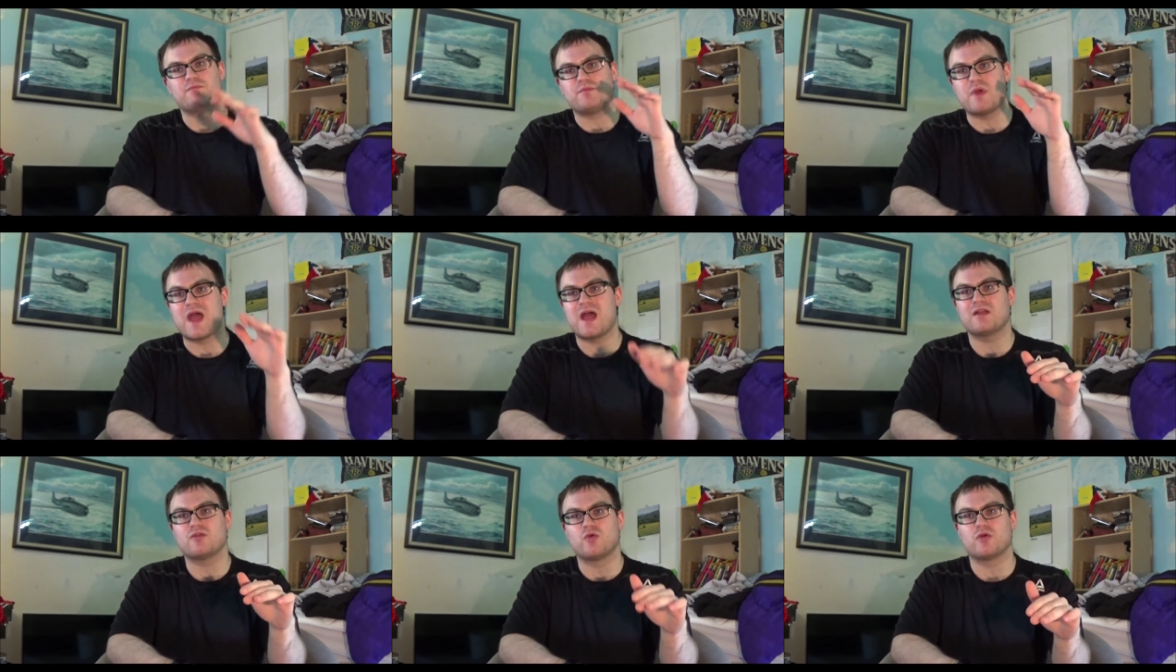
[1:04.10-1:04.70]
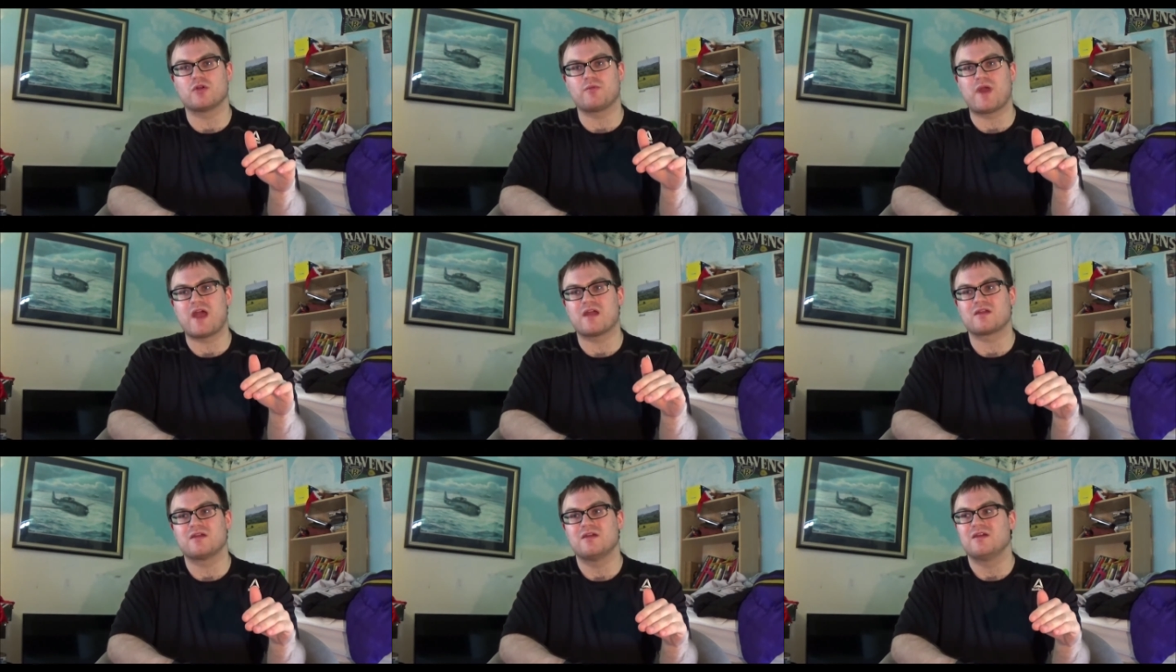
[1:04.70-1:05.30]
bad
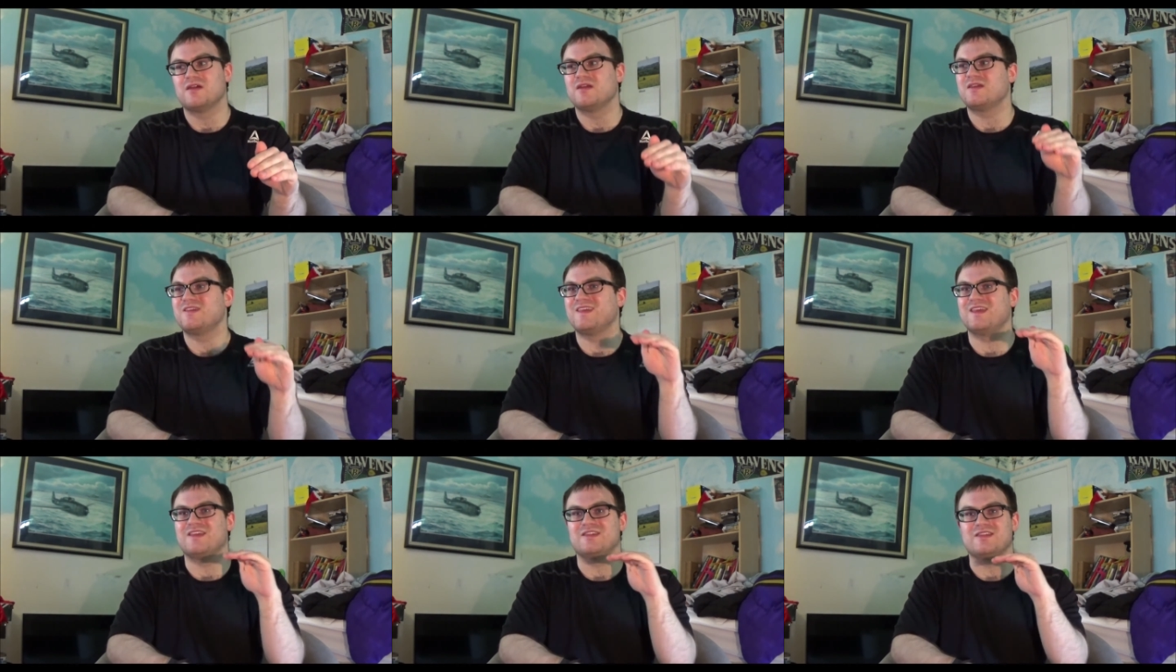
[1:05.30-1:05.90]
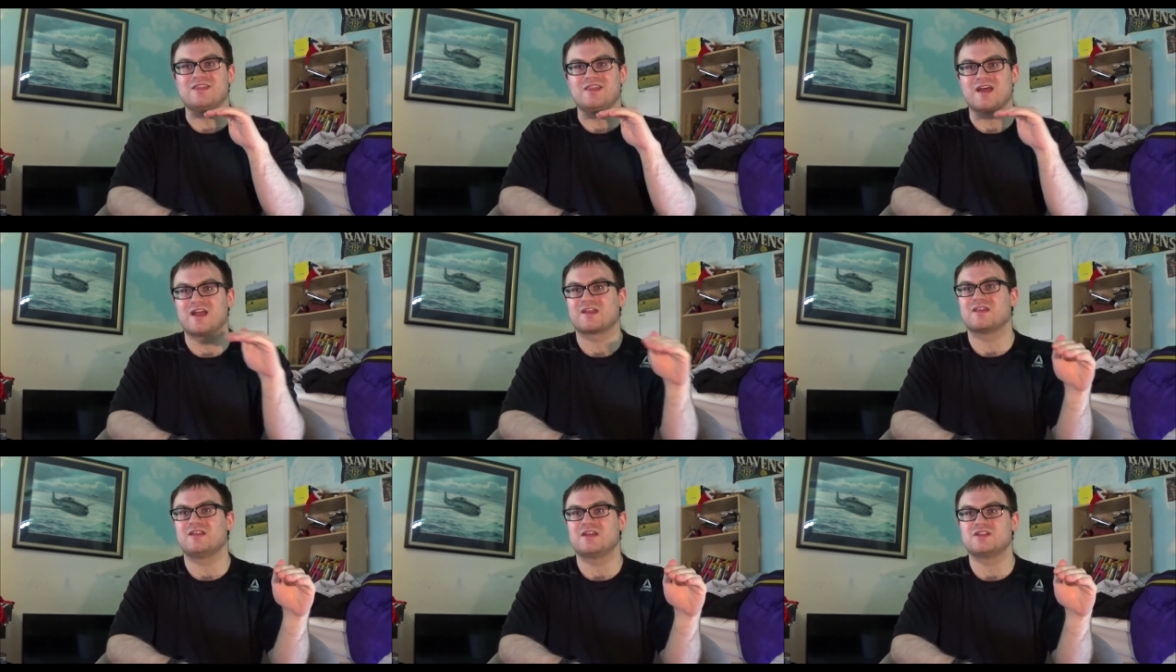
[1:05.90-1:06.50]
quarterback is not
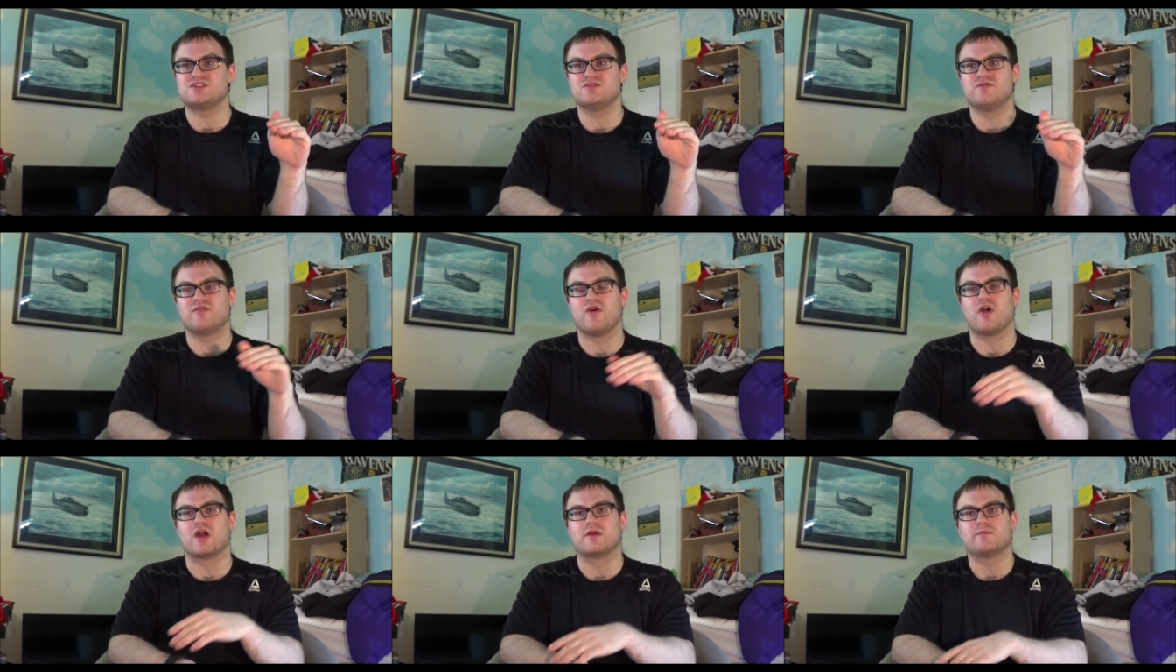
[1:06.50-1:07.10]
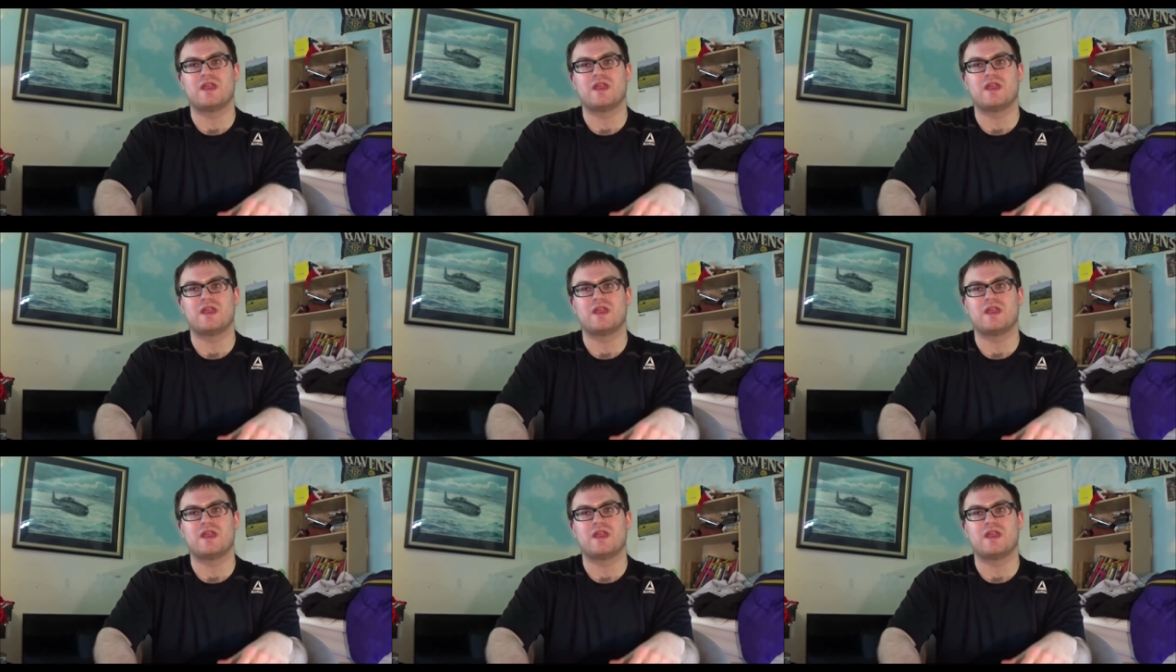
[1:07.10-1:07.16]
going to get you far.